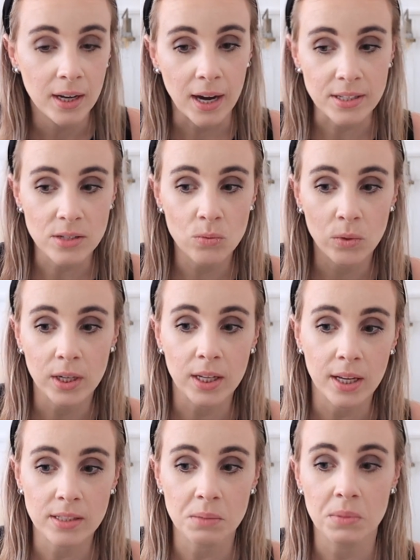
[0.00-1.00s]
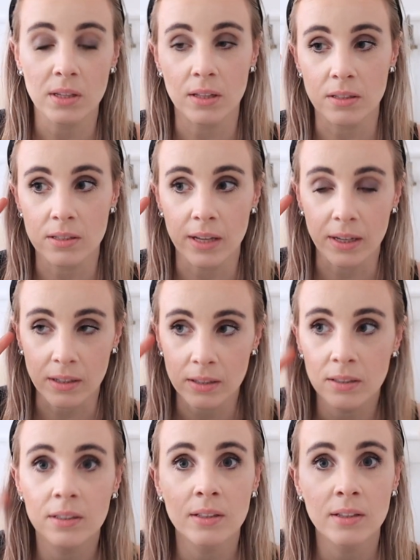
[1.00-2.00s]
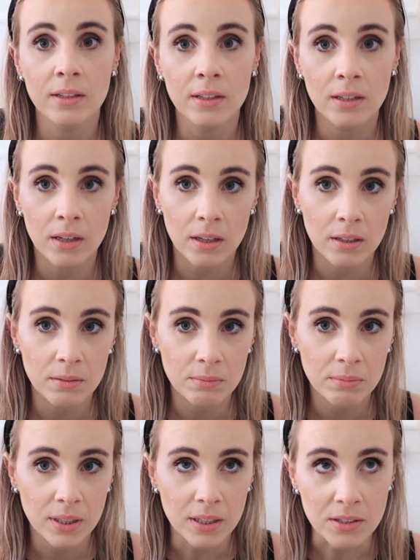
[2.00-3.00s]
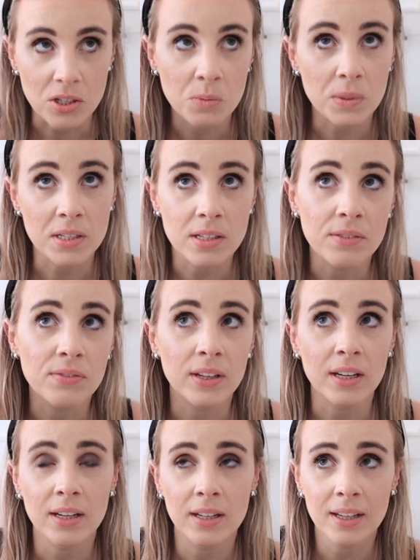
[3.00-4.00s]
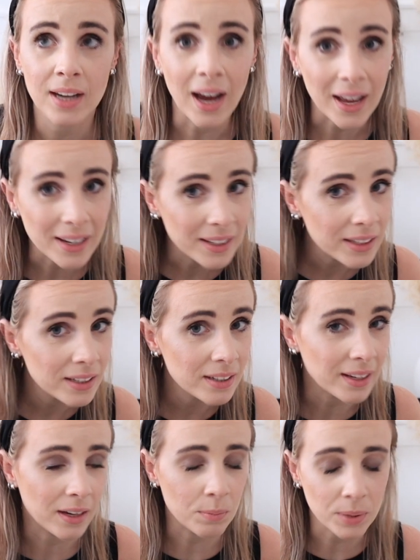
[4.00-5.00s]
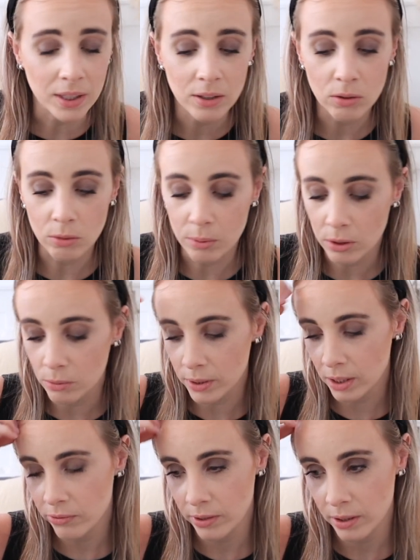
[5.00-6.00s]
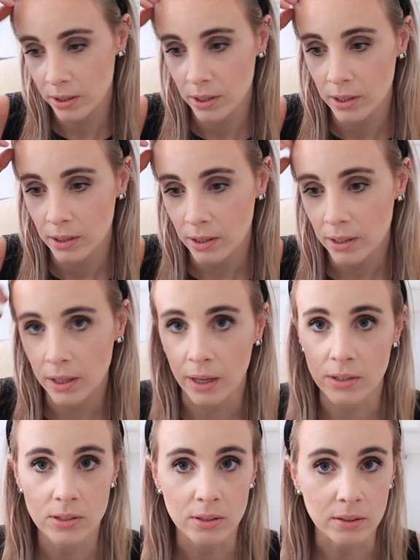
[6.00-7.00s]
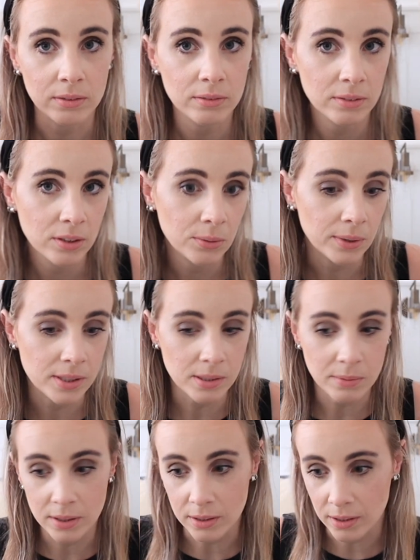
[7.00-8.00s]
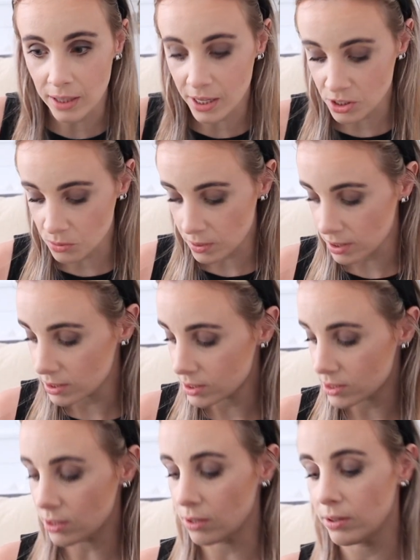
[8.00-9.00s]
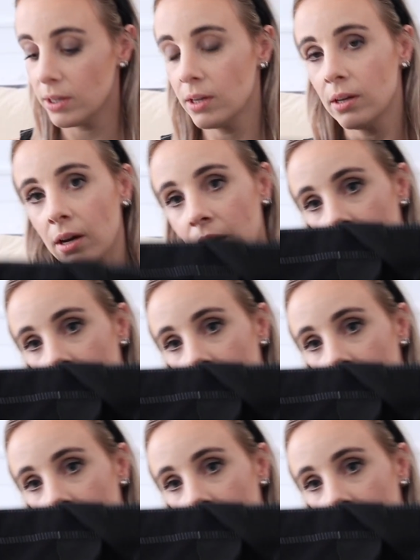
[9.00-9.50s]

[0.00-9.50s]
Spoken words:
I didn't want to get something that's like a specific color, like a pink or blue, whatever, in case you wear something that clashes with it. So I